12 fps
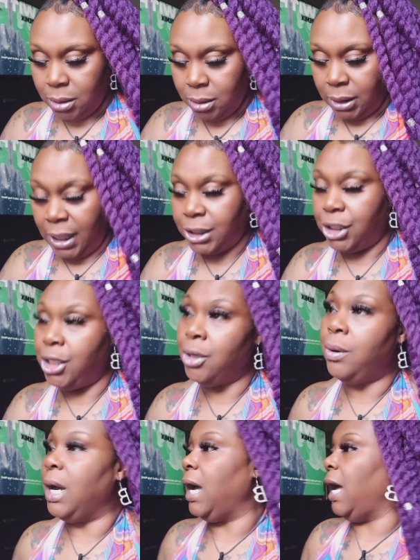It's
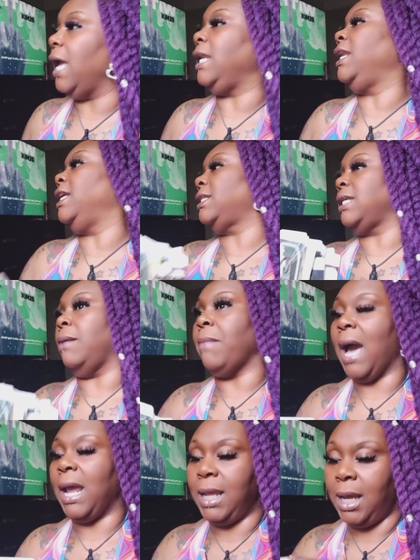you, her, and then it's
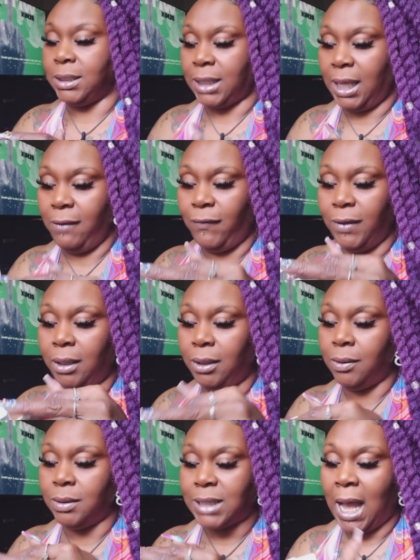somebody else. And he finna
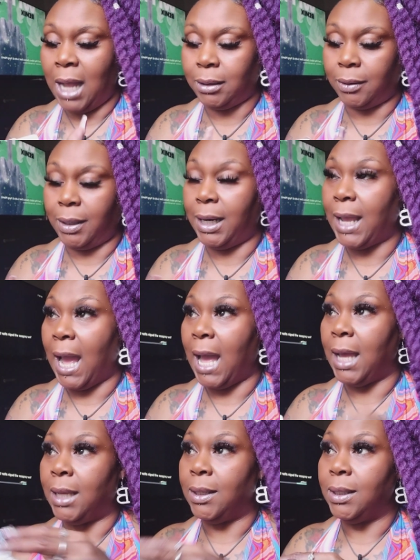lose all three
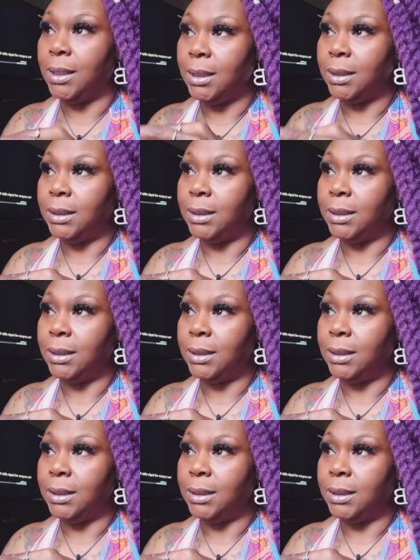of y'all.